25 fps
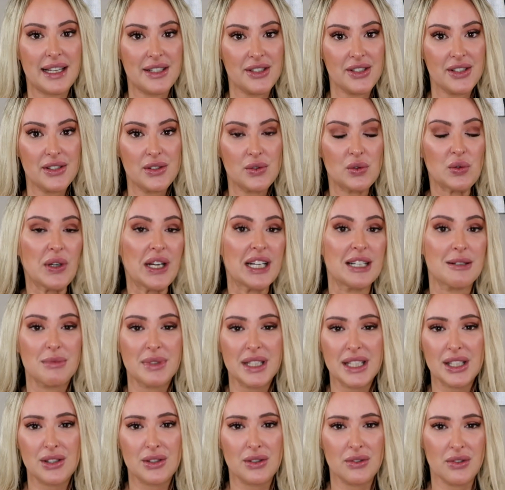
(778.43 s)
I just
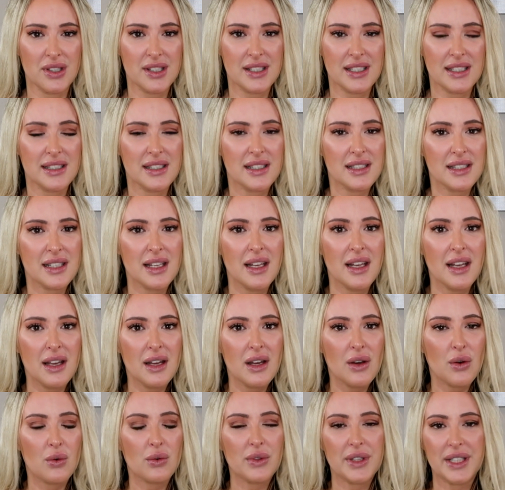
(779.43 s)
randomly use this
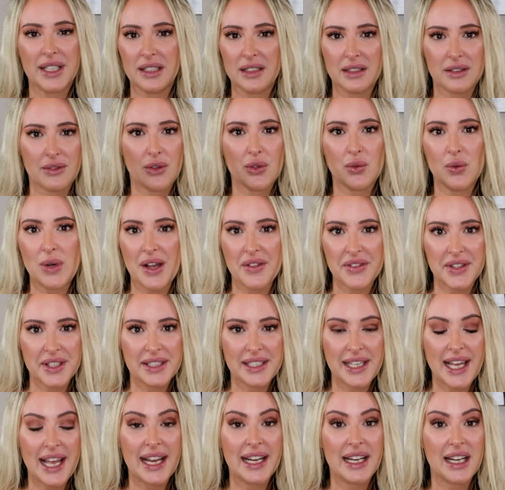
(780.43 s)
like throughout
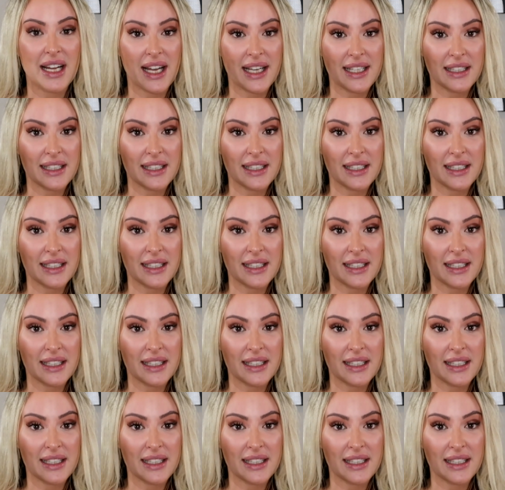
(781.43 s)
the day.